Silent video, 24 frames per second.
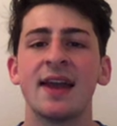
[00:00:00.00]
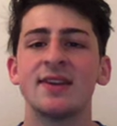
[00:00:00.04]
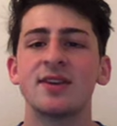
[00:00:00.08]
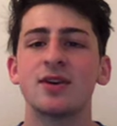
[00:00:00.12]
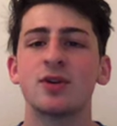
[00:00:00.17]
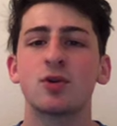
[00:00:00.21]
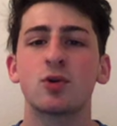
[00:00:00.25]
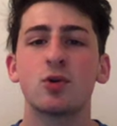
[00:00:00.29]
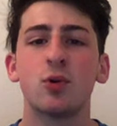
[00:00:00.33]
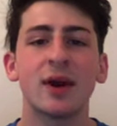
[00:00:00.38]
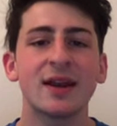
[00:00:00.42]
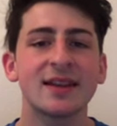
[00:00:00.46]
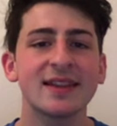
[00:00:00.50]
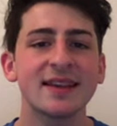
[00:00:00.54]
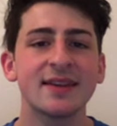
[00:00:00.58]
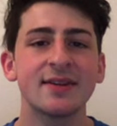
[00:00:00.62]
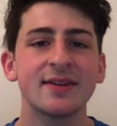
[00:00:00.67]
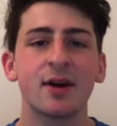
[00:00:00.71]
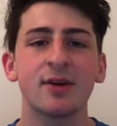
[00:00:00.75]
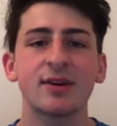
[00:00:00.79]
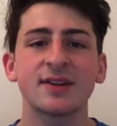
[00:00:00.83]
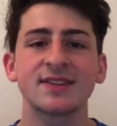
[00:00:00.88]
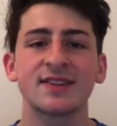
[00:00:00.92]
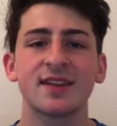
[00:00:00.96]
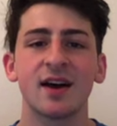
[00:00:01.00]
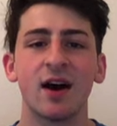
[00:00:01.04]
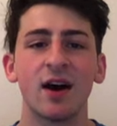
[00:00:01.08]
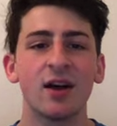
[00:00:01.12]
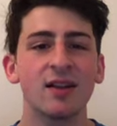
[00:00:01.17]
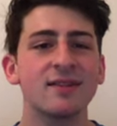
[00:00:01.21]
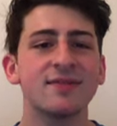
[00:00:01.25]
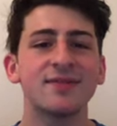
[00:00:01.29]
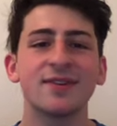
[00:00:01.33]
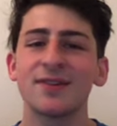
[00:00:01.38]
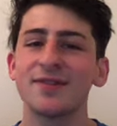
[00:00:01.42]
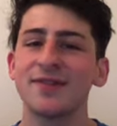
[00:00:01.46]
you'll quickly notice that
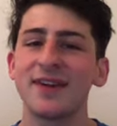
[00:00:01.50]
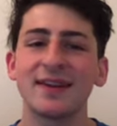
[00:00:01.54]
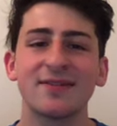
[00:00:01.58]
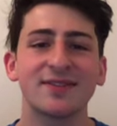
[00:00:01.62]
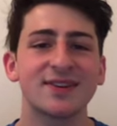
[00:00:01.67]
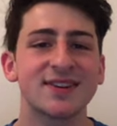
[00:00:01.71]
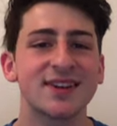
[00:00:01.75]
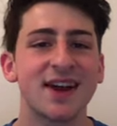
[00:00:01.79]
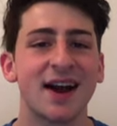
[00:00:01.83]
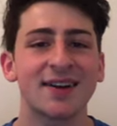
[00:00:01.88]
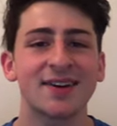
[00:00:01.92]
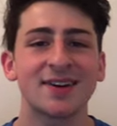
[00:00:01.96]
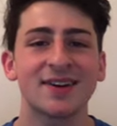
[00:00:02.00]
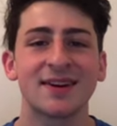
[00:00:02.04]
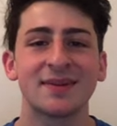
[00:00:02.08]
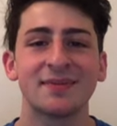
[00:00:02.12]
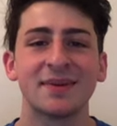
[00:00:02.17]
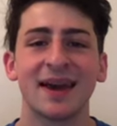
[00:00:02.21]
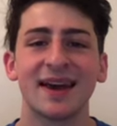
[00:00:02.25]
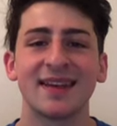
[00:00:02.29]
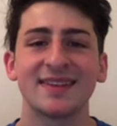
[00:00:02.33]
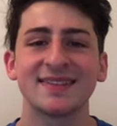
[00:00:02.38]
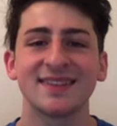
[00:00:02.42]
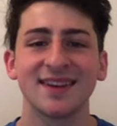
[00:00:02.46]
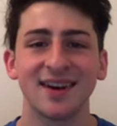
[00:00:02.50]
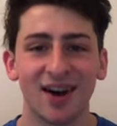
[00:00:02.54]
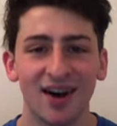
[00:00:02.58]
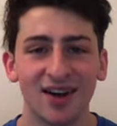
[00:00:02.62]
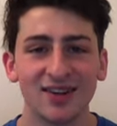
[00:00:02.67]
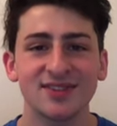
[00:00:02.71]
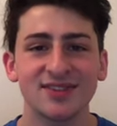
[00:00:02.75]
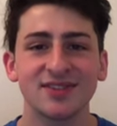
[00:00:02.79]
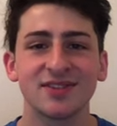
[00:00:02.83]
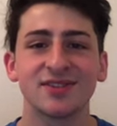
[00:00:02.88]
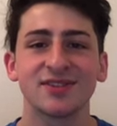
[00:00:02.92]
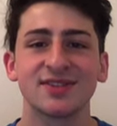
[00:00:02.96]
all of your favorite Docker commands
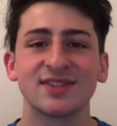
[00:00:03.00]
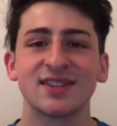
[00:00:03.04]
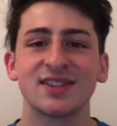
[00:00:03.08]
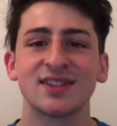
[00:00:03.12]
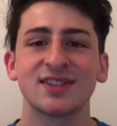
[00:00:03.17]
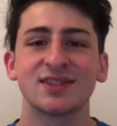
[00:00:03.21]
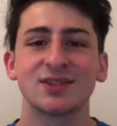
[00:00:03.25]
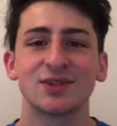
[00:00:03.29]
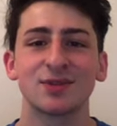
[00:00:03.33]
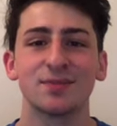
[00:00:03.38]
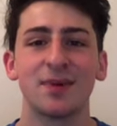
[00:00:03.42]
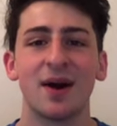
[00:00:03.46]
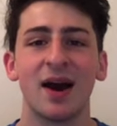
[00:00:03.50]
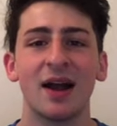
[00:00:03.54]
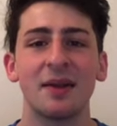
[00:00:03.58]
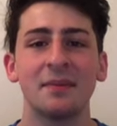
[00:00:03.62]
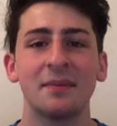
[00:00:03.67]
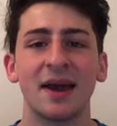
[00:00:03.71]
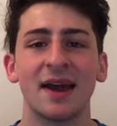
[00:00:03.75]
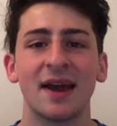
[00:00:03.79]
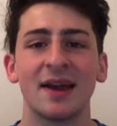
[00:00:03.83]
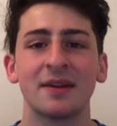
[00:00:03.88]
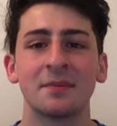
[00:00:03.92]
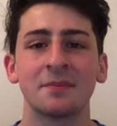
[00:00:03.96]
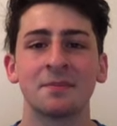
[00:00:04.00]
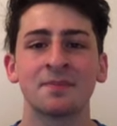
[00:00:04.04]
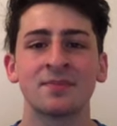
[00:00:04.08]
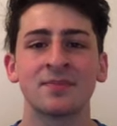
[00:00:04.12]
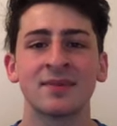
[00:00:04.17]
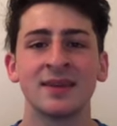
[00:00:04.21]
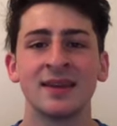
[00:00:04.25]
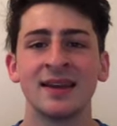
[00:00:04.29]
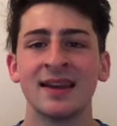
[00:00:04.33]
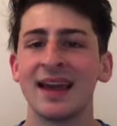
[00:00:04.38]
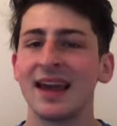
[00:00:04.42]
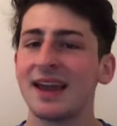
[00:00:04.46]
also exist through Podman.
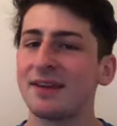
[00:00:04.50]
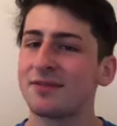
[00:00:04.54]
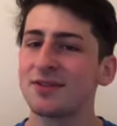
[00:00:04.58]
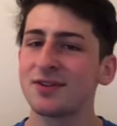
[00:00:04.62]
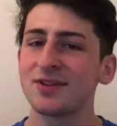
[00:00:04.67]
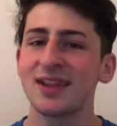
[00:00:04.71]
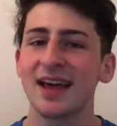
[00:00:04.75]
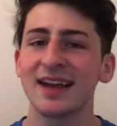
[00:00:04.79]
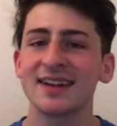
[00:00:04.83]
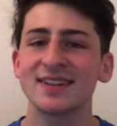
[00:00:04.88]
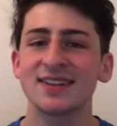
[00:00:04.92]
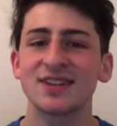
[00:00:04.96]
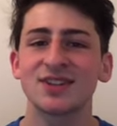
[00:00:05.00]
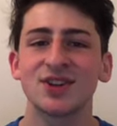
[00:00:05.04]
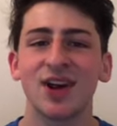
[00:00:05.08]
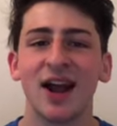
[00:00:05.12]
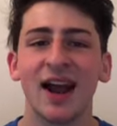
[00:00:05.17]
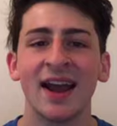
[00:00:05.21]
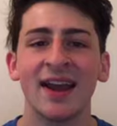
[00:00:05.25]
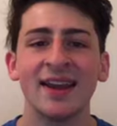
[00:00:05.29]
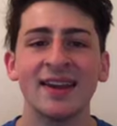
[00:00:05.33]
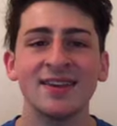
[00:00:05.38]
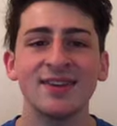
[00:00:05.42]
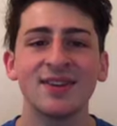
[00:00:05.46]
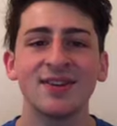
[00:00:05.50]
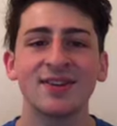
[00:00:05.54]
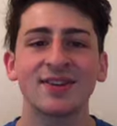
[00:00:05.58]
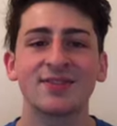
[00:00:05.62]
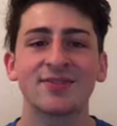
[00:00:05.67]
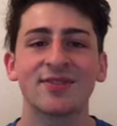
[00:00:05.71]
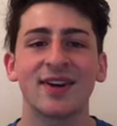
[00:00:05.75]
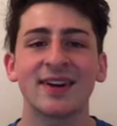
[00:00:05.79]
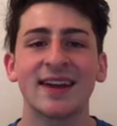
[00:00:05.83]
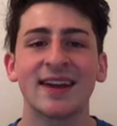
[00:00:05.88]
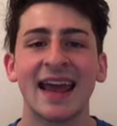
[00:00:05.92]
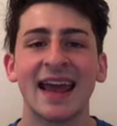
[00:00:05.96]
If you'd like to try it, you can
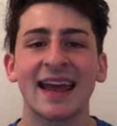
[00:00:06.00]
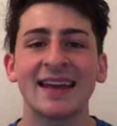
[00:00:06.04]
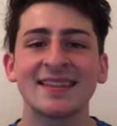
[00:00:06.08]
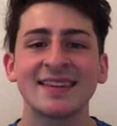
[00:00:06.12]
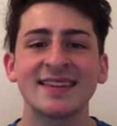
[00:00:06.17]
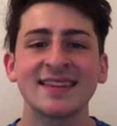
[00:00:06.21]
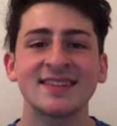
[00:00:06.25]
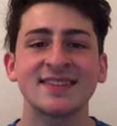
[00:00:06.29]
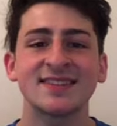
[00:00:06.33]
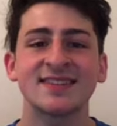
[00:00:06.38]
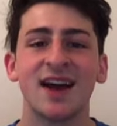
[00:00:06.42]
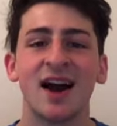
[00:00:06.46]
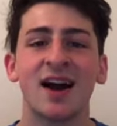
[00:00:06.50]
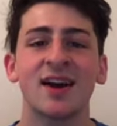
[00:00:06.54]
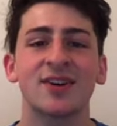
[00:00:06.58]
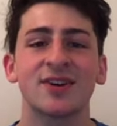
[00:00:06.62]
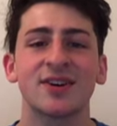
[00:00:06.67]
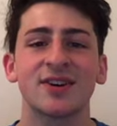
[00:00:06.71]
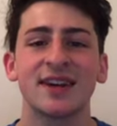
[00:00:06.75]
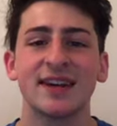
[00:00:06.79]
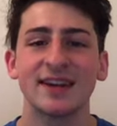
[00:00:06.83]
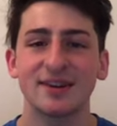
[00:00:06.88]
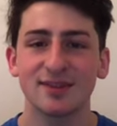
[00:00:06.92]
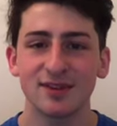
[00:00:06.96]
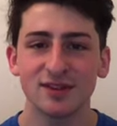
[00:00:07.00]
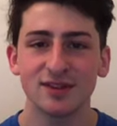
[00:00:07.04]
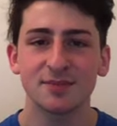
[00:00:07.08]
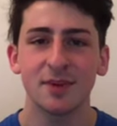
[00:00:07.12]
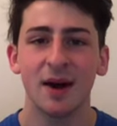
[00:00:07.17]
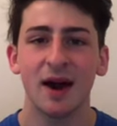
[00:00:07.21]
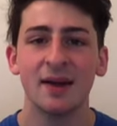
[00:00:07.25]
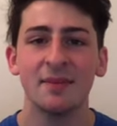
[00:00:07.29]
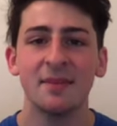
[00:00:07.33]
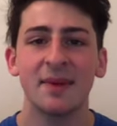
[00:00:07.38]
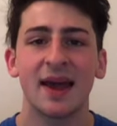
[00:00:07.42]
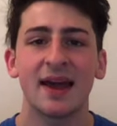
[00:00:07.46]
run alias docker equals
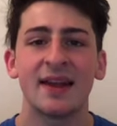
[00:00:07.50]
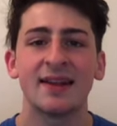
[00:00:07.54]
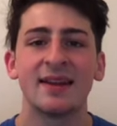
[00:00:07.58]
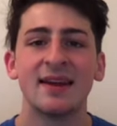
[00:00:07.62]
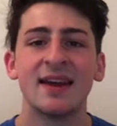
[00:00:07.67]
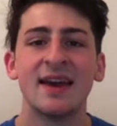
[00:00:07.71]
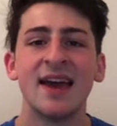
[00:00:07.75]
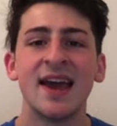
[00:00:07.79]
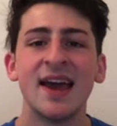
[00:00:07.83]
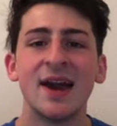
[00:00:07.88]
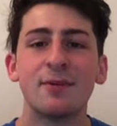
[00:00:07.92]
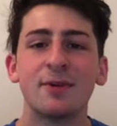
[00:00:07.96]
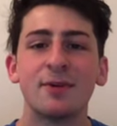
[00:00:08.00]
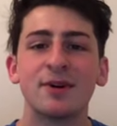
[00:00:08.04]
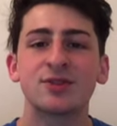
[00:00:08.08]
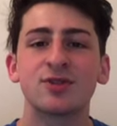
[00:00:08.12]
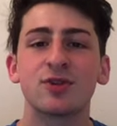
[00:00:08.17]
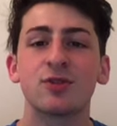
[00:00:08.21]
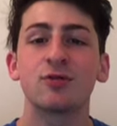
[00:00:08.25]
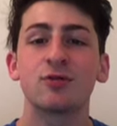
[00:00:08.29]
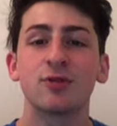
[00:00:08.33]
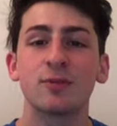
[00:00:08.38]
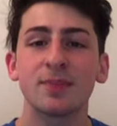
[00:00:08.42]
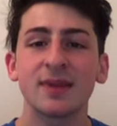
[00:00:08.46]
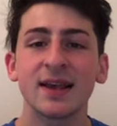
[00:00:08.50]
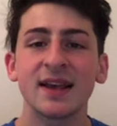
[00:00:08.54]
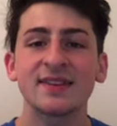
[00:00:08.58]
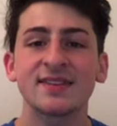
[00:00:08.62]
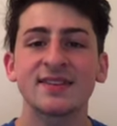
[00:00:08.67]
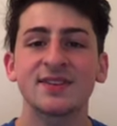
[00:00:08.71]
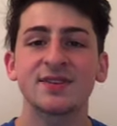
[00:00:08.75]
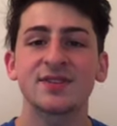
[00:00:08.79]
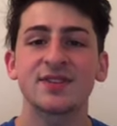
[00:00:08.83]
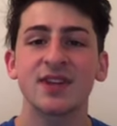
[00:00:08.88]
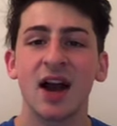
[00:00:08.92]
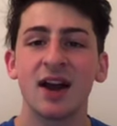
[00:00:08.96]
podman, which will
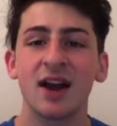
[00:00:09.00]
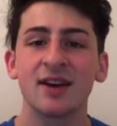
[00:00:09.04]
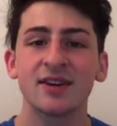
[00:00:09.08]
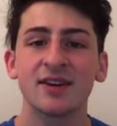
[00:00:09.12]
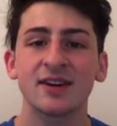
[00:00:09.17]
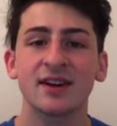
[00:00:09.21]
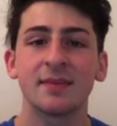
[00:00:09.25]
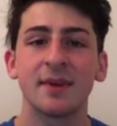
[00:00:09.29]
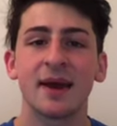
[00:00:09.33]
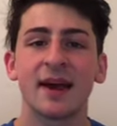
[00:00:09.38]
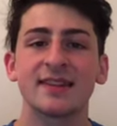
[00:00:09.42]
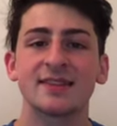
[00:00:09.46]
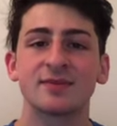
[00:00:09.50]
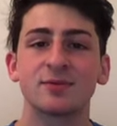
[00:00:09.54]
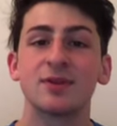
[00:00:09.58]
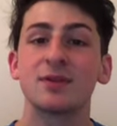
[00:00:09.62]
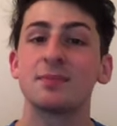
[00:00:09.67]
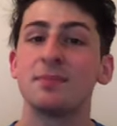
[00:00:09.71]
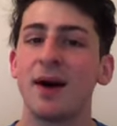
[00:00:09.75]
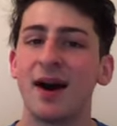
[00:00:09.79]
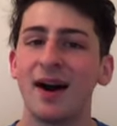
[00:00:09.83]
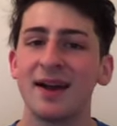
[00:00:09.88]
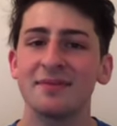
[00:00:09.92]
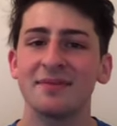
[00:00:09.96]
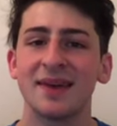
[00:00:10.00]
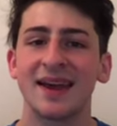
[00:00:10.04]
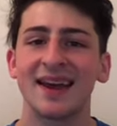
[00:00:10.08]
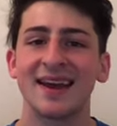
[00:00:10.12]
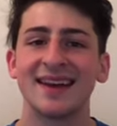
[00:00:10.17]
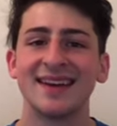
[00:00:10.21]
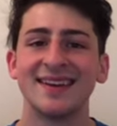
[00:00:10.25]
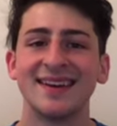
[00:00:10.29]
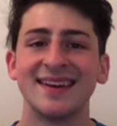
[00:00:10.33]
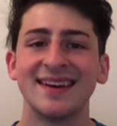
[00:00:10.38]
replace your Docker commands with podman.